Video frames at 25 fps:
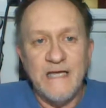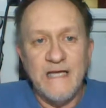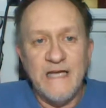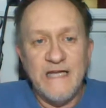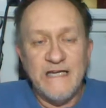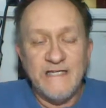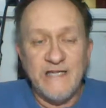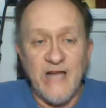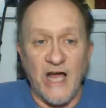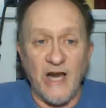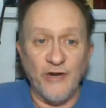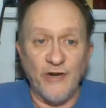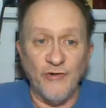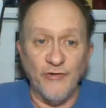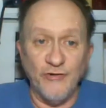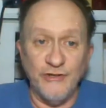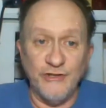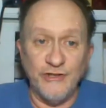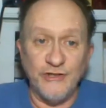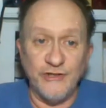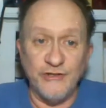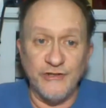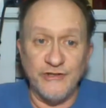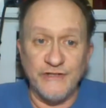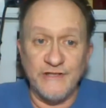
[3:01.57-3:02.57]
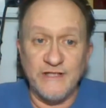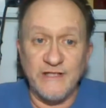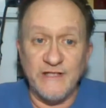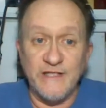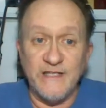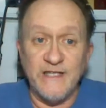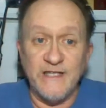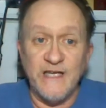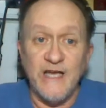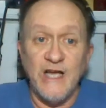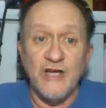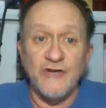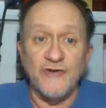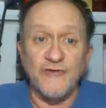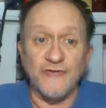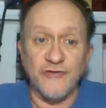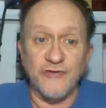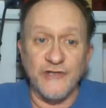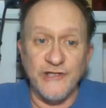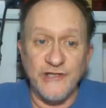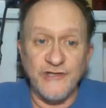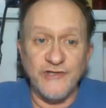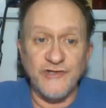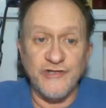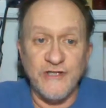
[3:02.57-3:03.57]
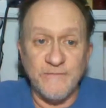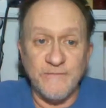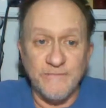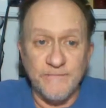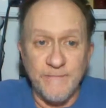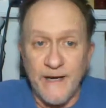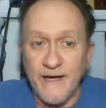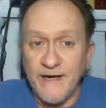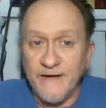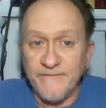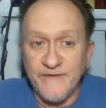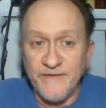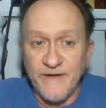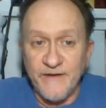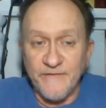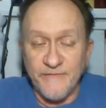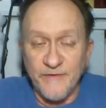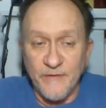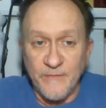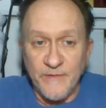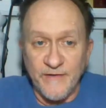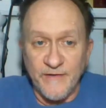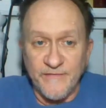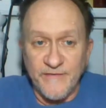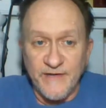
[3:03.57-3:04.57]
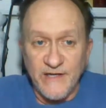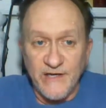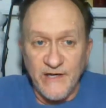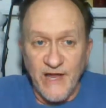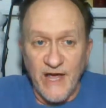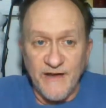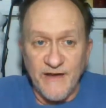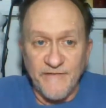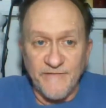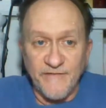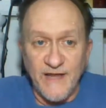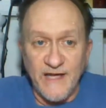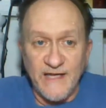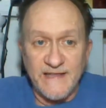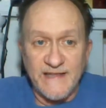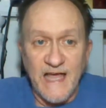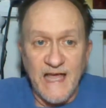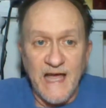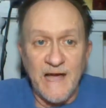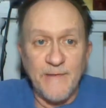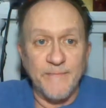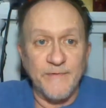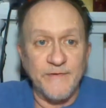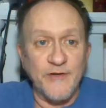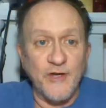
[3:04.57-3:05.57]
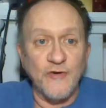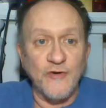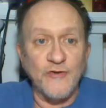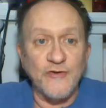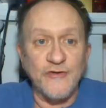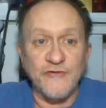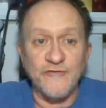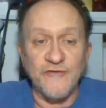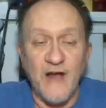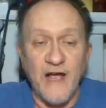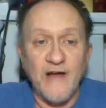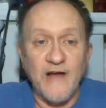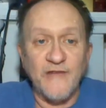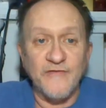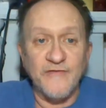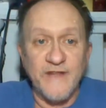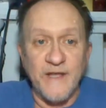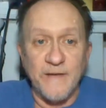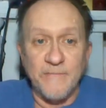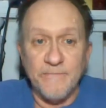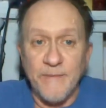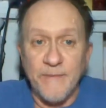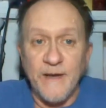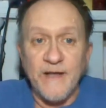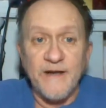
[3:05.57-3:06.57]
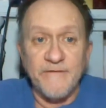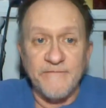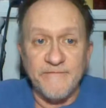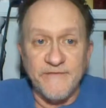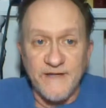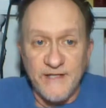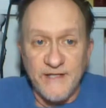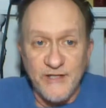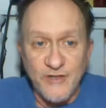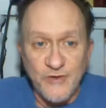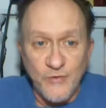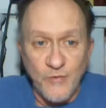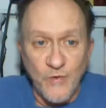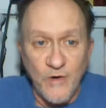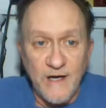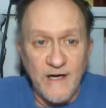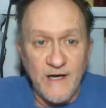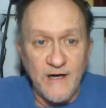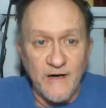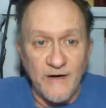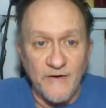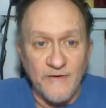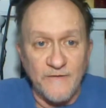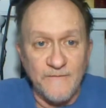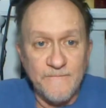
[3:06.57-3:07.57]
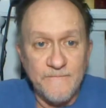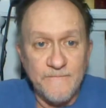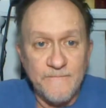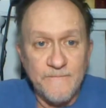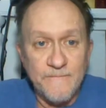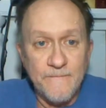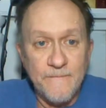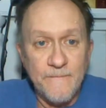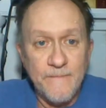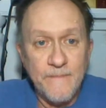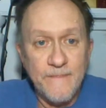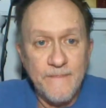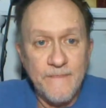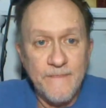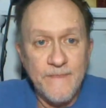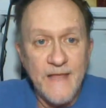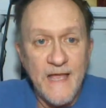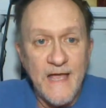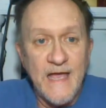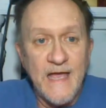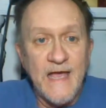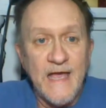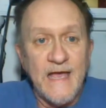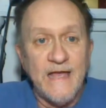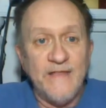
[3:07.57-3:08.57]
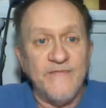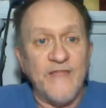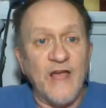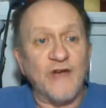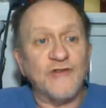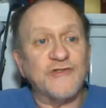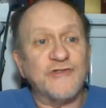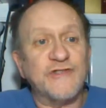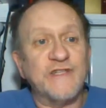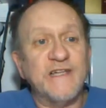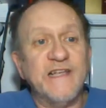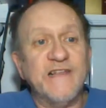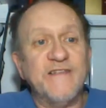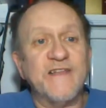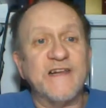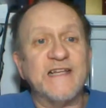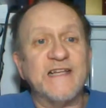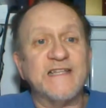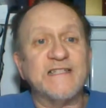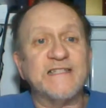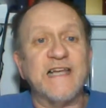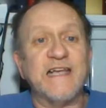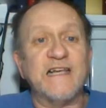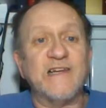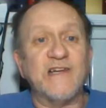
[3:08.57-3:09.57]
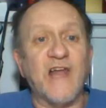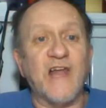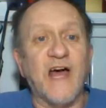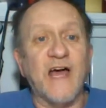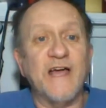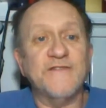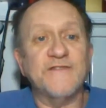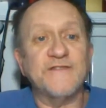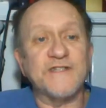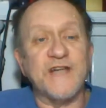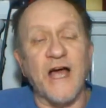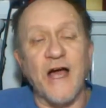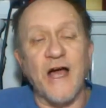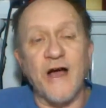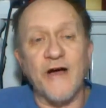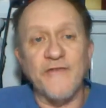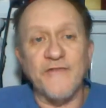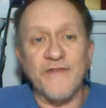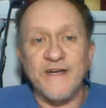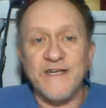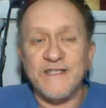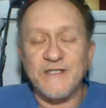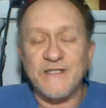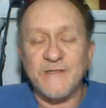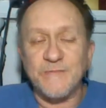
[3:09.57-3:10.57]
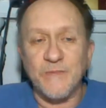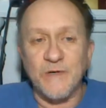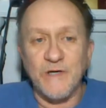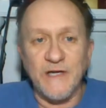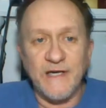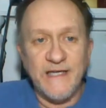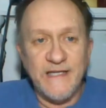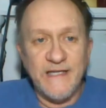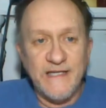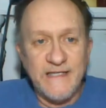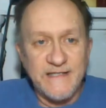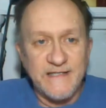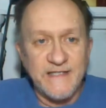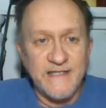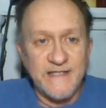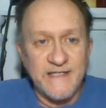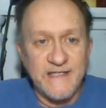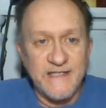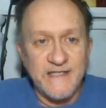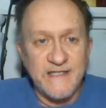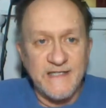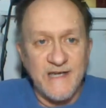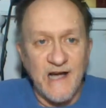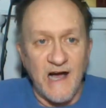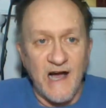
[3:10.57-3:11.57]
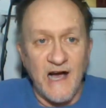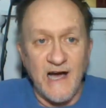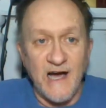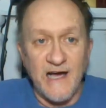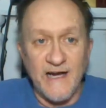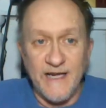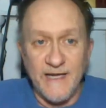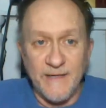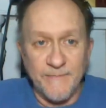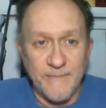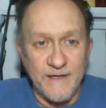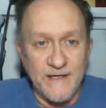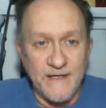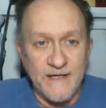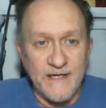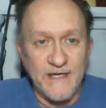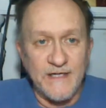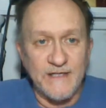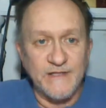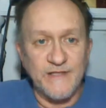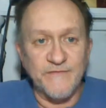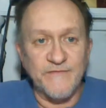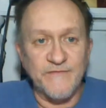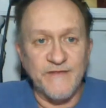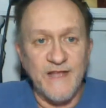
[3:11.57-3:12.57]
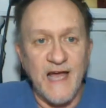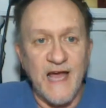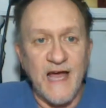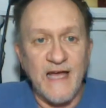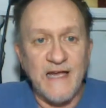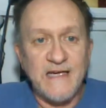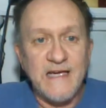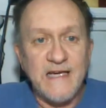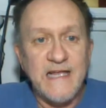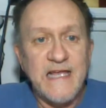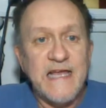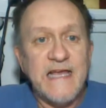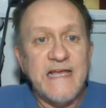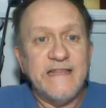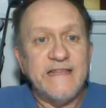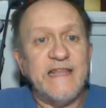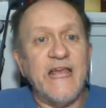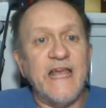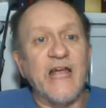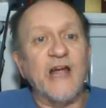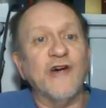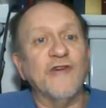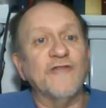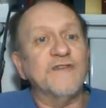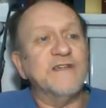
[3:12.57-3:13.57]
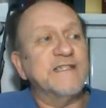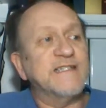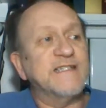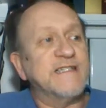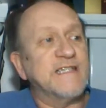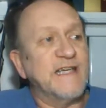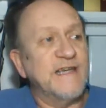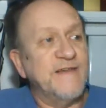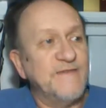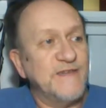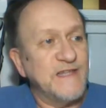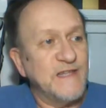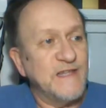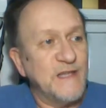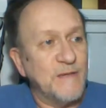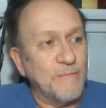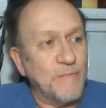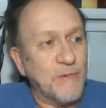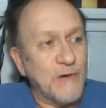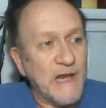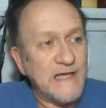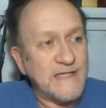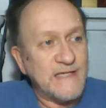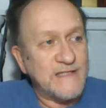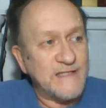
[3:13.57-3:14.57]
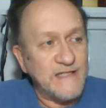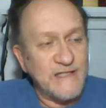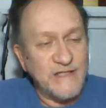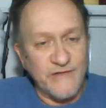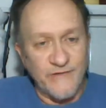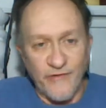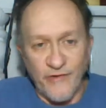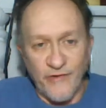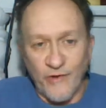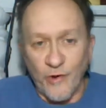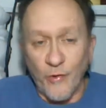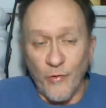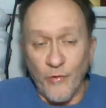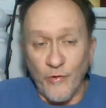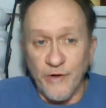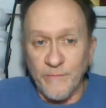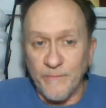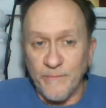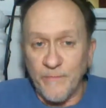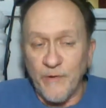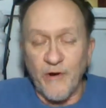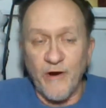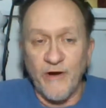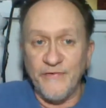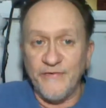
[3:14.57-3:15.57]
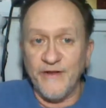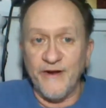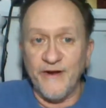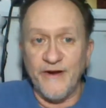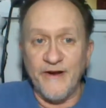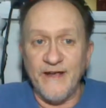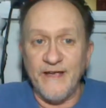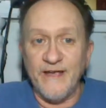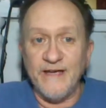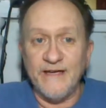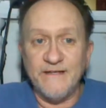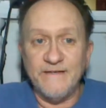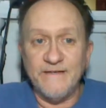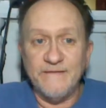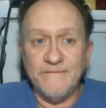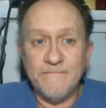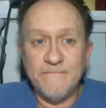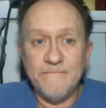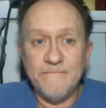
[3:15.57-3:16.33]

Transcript: Not only does the Christian benefit from living a life like that, but those around them benefit as well. They'll see that it's a lifestyle that is pleasing to God, and because of that, they're receiving the blessings of the Lord upon their head.